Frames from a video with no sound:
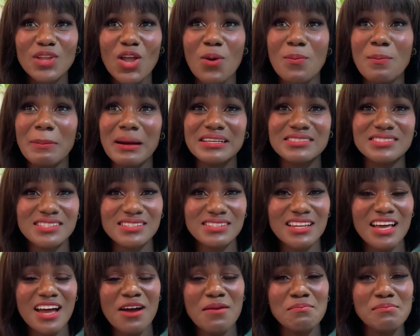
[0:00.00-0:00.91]

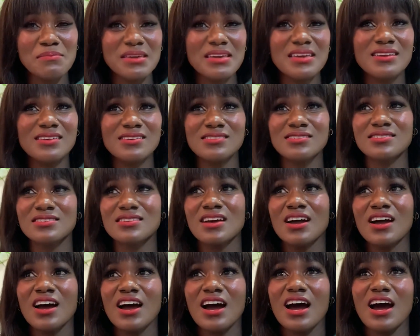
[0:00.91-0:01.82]
Mashallah means
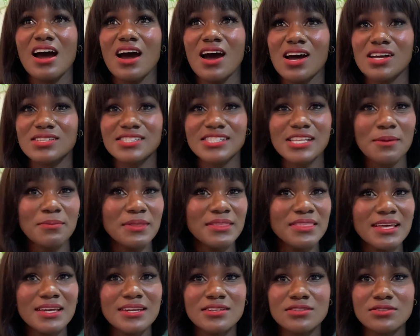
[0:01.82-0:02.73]
something
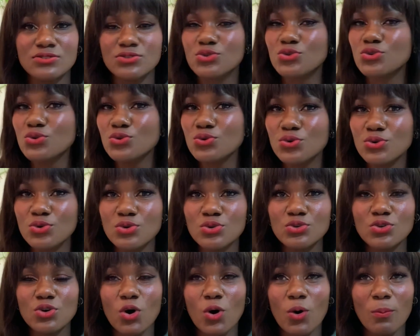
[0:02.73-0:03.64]
that is
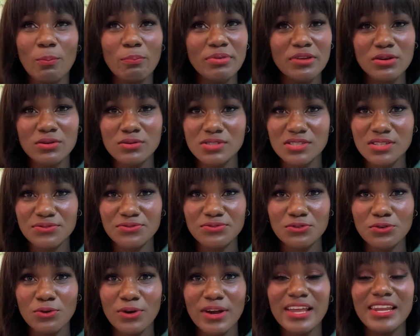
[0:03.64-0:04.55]
good or
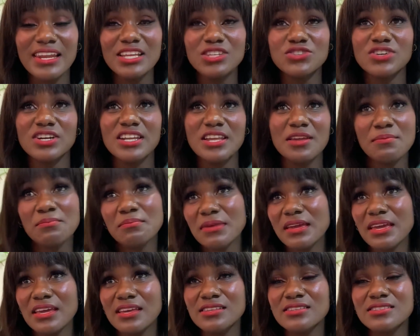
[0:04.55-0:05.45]
beautiful. It literally
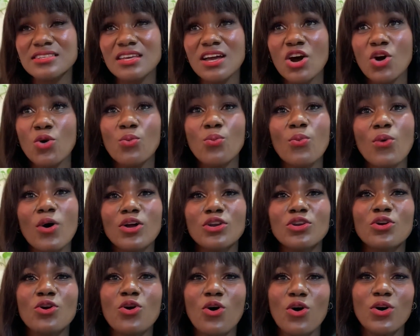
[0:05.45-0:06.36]
means
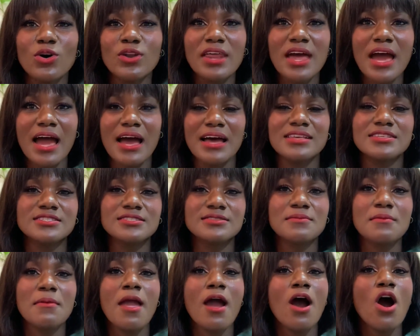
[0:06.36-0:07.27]
what God has
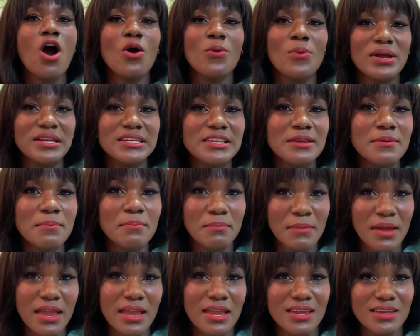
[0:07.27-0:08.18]
already
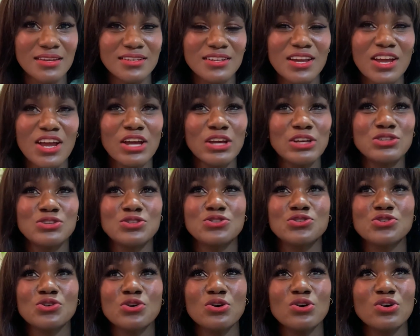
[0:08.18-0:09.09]
made.
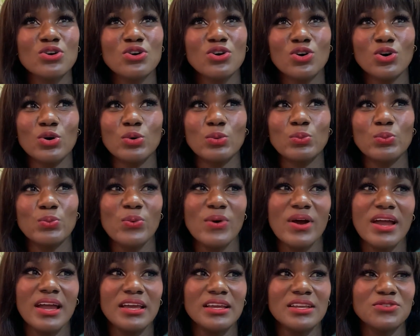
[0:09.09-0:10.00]
So
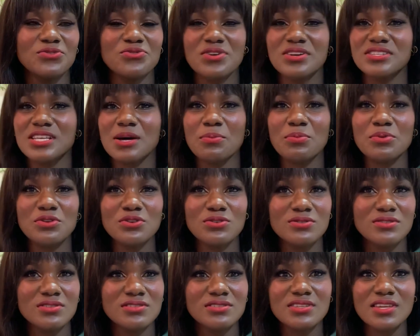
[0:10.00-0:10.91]
when, for example, you
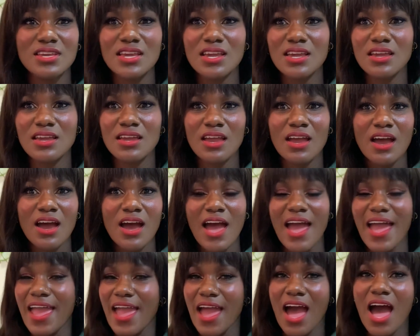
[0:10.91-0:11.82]
see
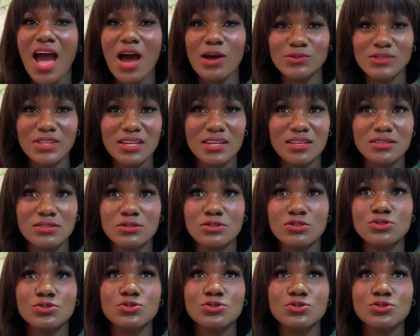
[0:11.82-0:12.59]
a house that is